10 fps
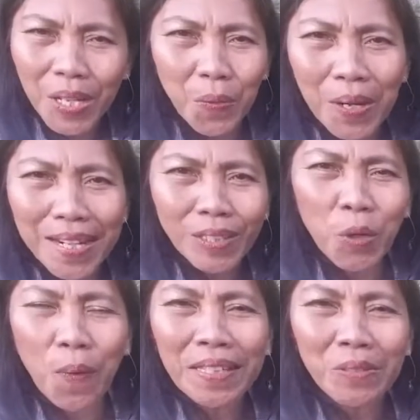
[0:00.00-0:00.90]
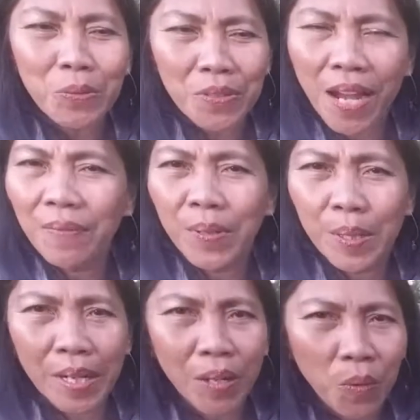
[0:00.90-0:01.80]
We're not going to cover
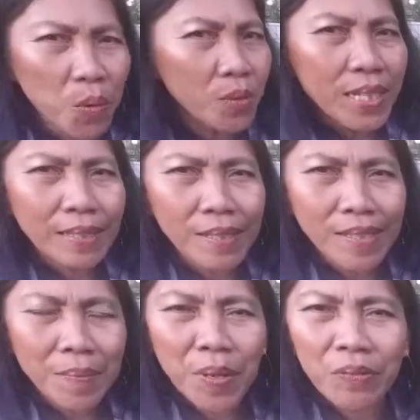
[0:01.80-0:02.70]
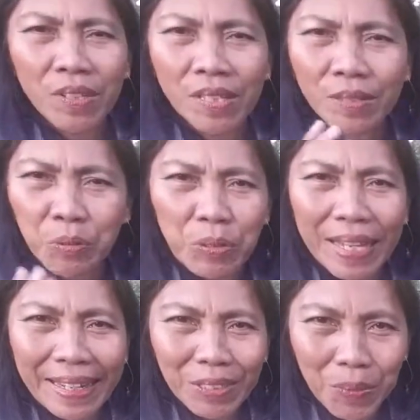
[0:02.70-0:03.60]
the whole details about the root
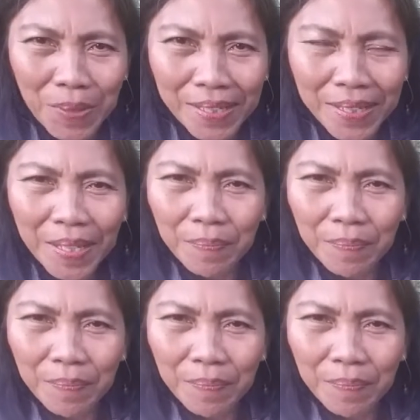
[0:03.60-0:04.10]
anatomy